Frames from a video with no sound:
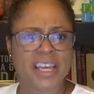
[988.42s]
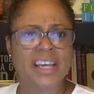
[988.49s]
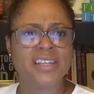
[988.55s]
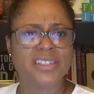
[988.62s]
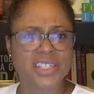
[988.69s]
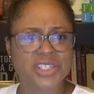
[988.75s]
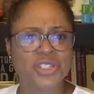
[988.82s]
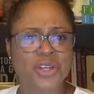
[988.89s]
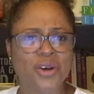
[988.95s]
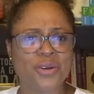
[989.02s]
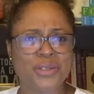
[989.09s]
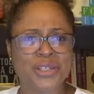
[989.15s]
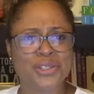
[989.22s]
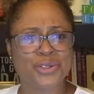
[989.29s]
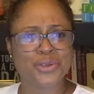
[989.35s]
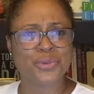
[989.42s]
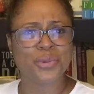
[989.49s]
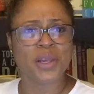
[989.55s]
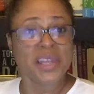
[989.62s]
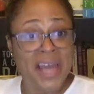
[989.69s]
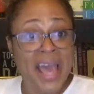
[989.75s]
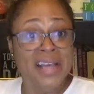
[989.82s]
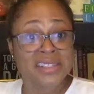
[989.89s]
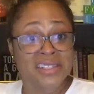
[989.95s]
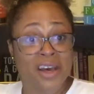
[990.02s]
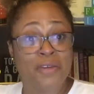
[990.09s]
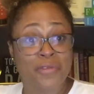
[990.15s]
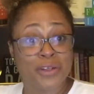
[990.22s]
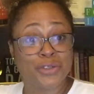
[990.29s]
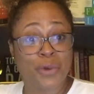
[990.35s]
it just shows that you lack
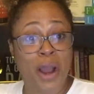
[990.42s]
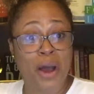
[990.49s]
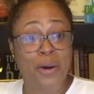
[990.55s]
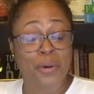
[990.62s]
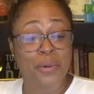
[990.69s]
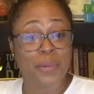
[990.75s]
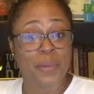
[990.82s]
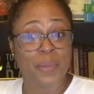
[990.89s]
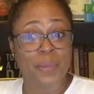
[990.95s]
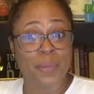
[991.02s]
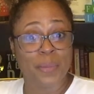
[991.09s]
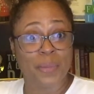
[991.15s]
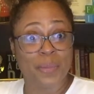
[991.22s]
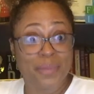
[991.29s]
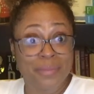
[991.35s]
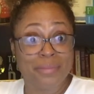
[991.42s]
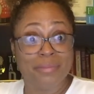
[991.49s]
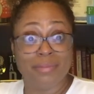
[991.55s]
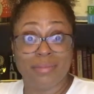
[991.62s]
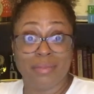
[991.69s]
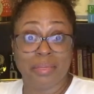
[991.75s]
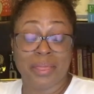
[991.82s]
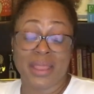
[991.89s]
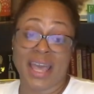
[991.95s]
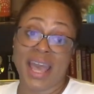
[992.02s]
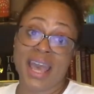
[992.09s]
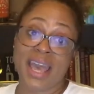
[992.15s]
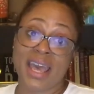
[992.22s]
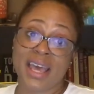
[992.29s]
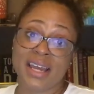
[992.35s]
self-control.
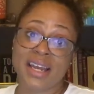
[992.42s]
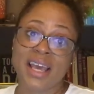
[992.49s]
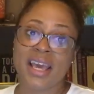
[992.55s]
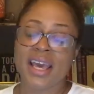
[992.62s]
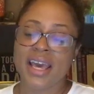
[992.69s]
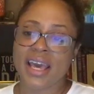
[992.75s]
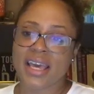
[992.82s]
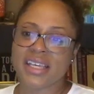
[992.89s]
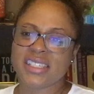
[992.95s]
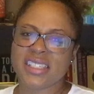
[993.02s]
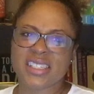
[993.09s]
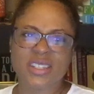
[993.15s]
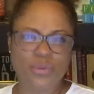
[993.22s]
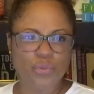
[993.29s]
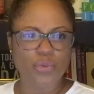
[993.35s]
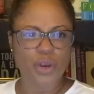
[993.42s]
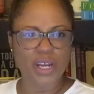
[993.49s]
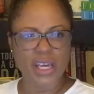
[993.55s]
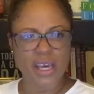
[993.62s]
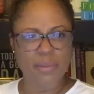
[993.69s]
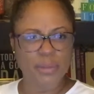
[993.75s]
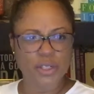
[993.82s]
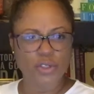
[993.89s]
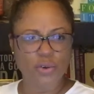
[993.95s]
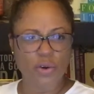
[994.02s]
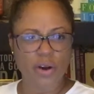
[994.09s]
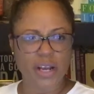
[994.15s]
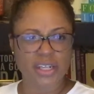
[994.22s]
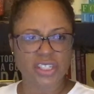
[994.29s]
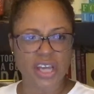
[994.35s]
And it's really
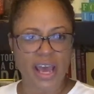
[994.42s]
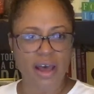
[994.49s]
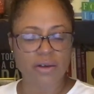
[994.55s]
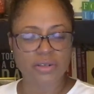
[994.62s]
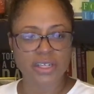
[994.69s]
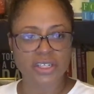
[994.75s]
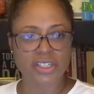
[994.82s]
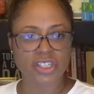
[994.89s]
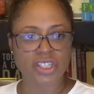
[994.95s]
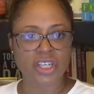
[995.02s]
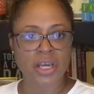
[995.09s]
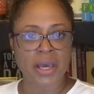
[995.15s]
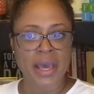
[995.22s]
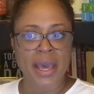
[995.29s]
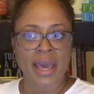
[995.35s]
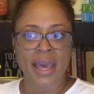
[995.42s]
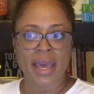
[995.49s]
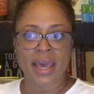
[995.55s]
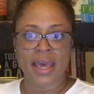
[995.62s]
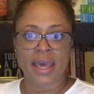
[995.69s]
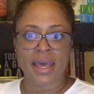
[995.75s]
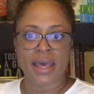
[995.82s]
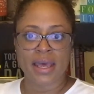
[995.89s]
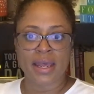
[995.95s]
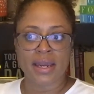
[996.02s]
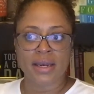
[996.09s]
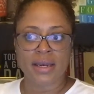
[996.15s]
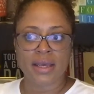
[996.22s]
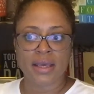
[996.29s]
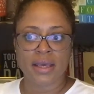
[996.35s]
immature and childish.
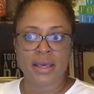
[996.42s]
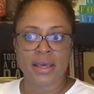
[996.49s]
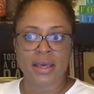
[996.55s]
And